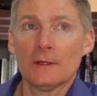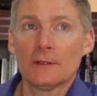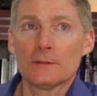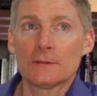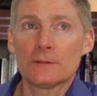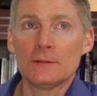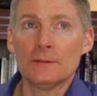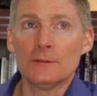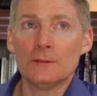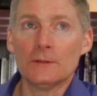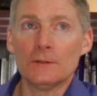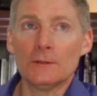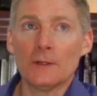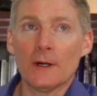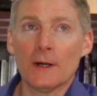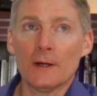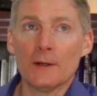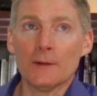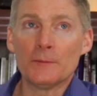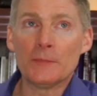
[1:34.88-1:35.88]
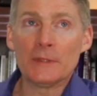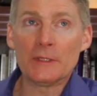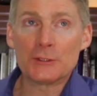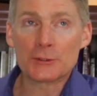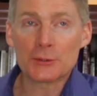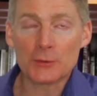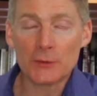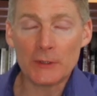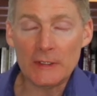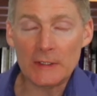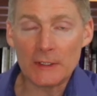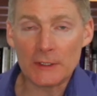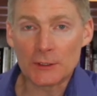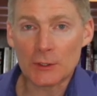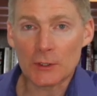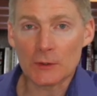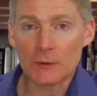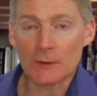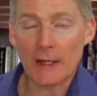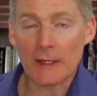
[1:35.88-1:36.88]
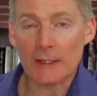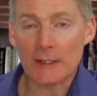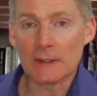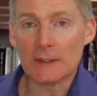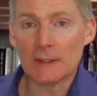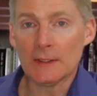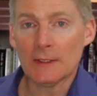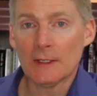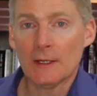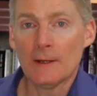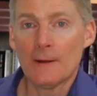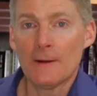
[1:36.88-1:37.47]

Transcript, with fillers: to be treated correctly